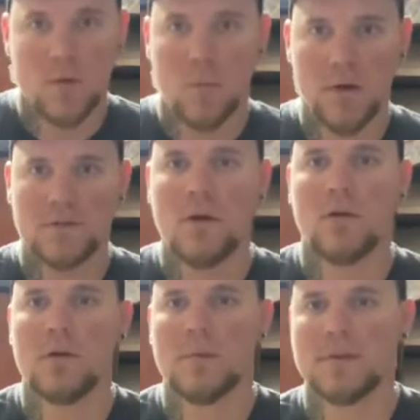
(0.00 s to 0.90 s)
what's going
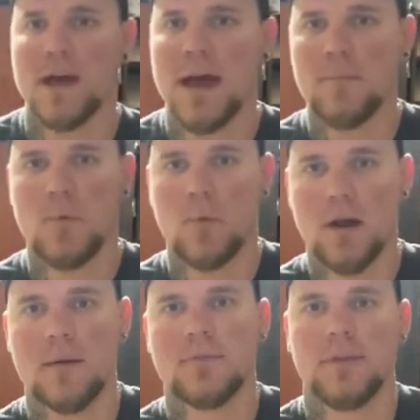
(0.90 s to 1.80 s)
on with them, what
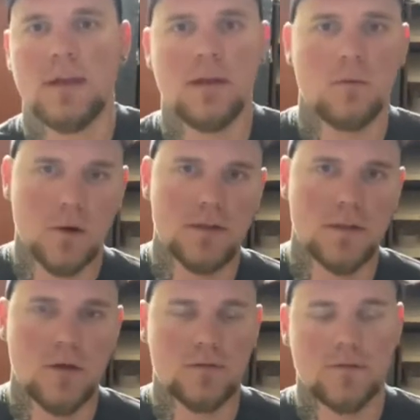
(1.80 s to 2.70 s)
I'm seeing, what
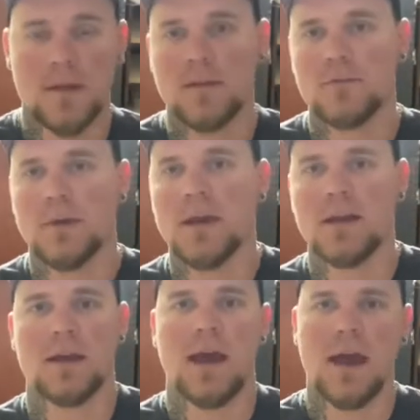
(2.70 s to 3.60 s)
those things mean.
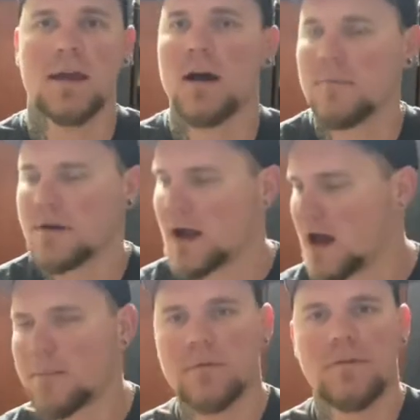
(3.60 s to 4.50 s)
Again, I'm
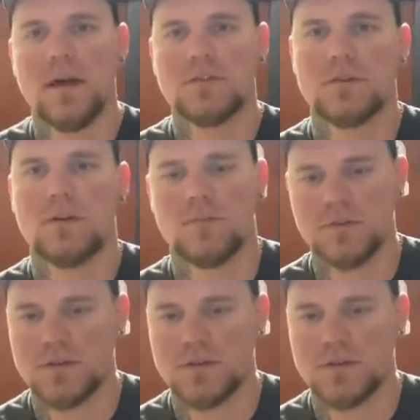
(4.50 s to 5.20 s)
not a professional, I'm just